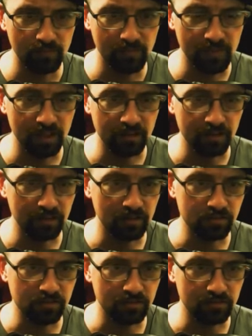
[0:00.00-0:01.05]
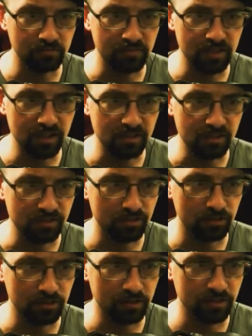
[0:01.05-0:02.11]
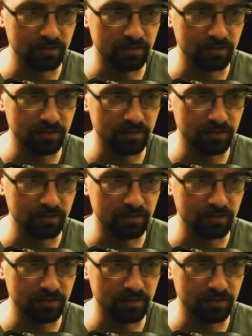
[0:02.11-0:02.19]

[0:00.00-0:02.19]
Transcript: And those are decent shoulders.